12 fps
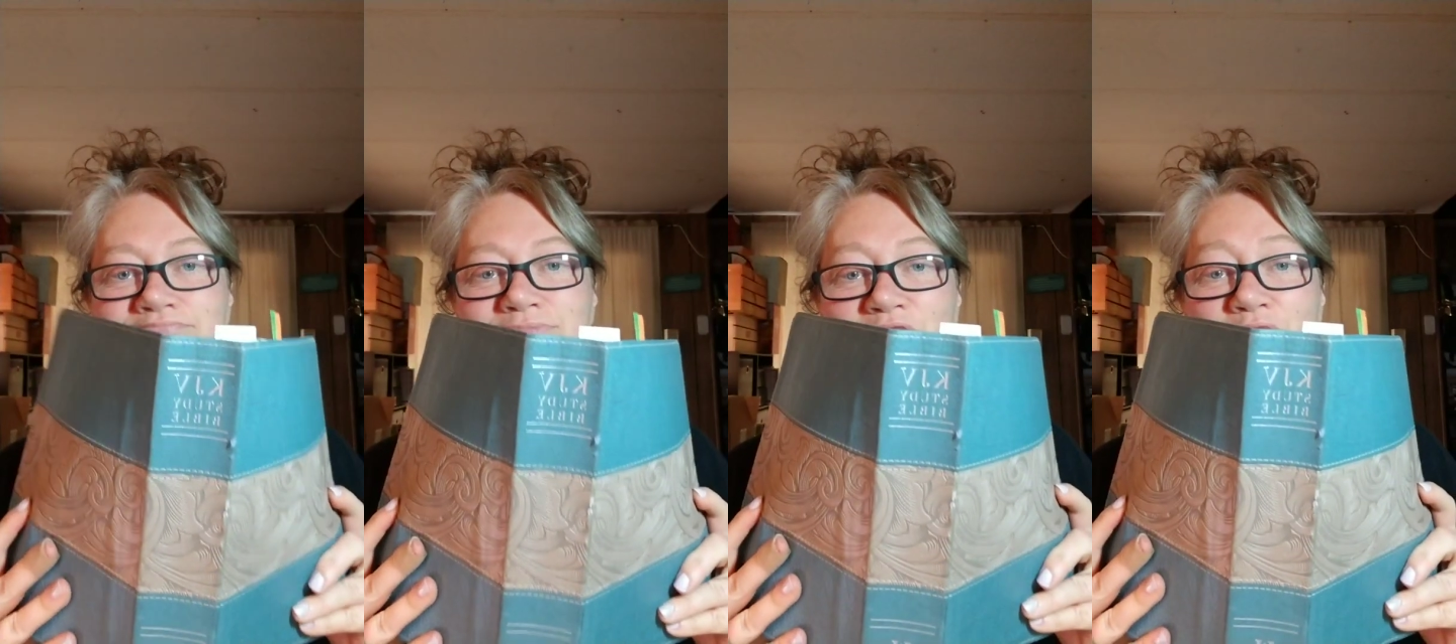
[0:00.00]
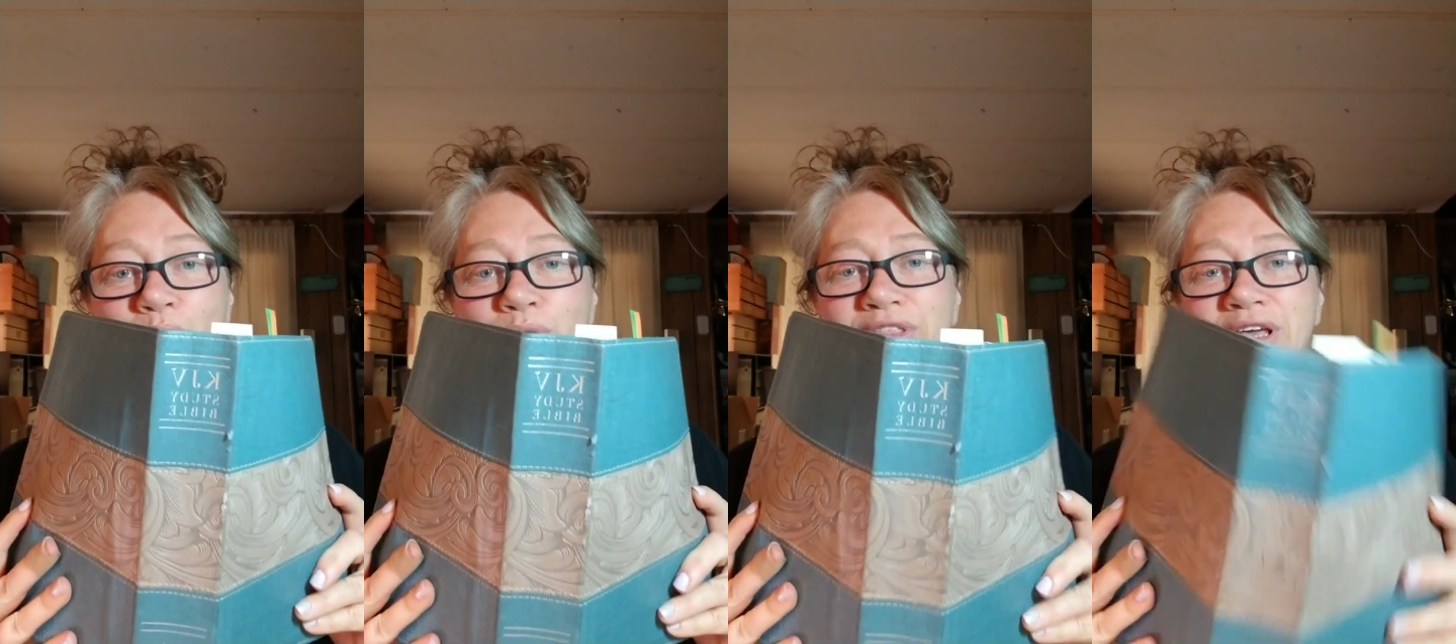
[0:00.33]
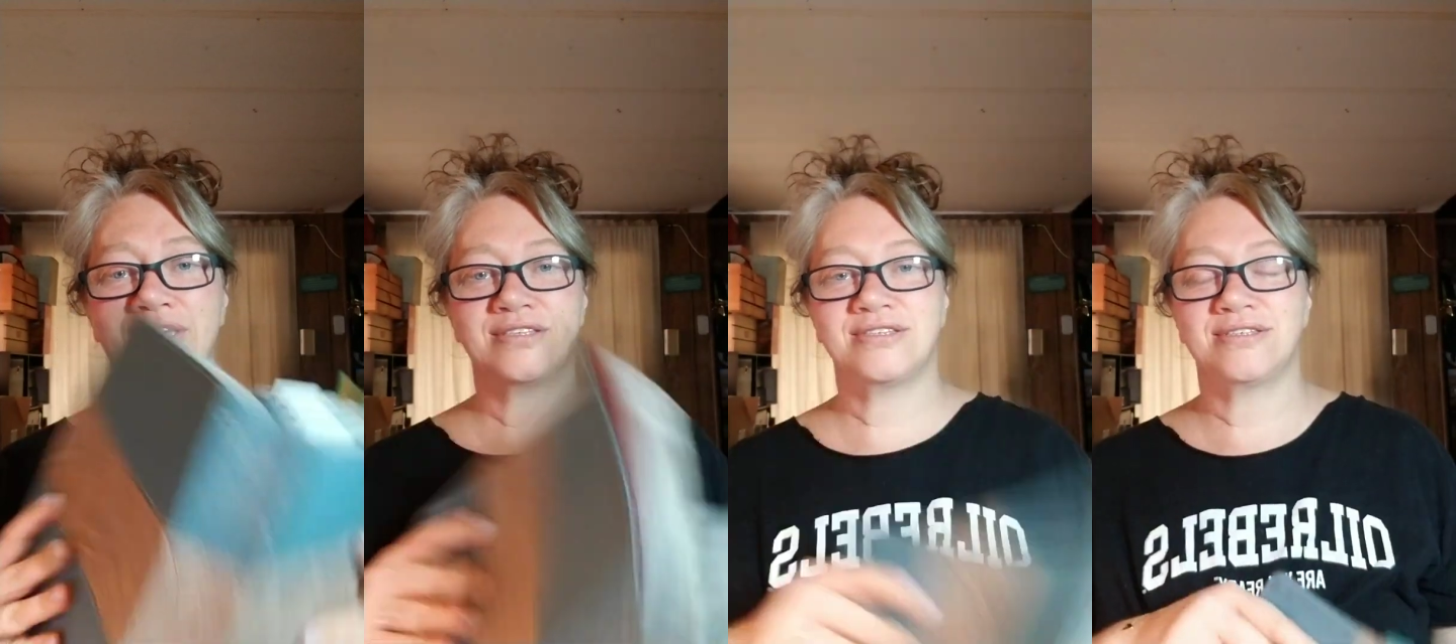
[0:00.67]
go to
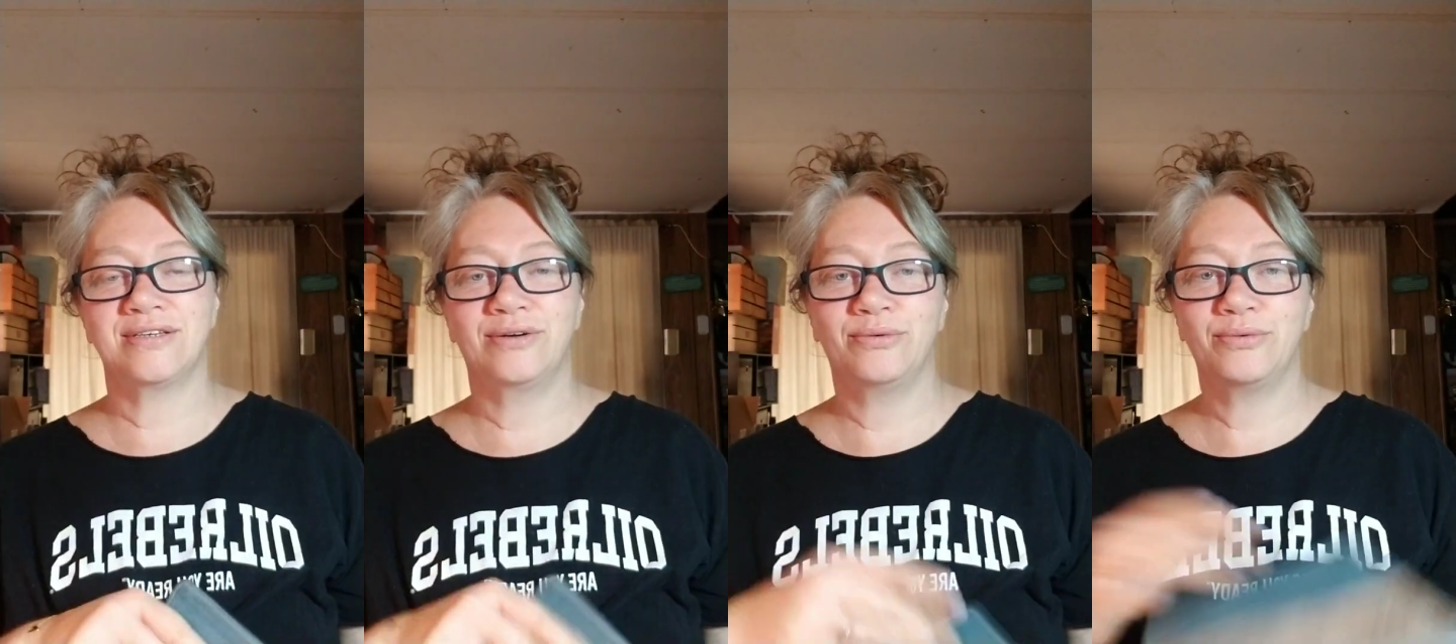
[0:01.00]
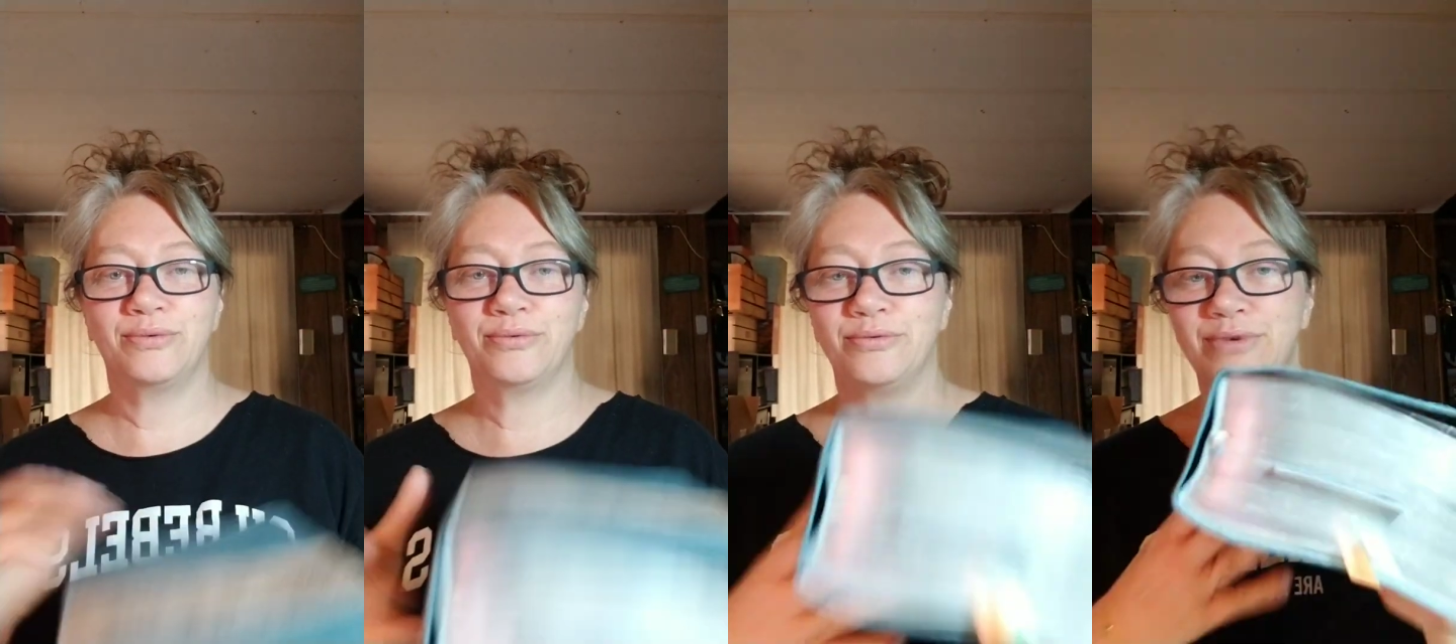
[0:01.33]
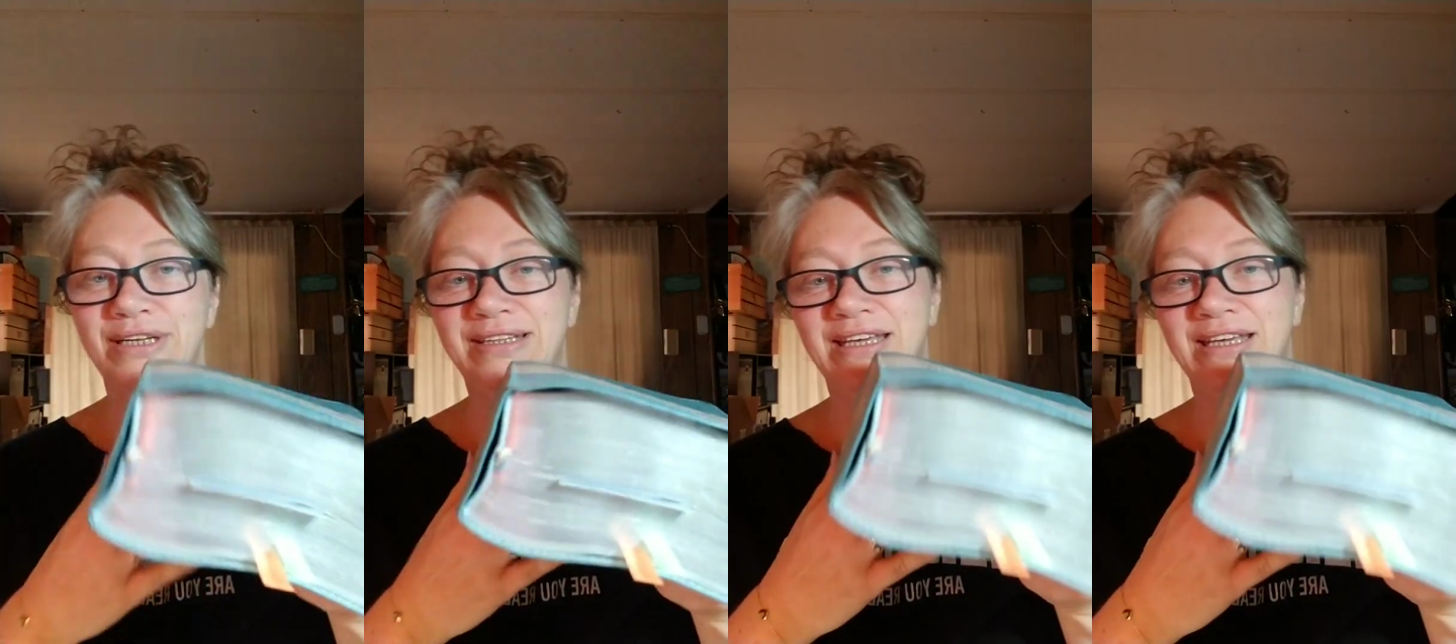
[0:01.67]
this. Read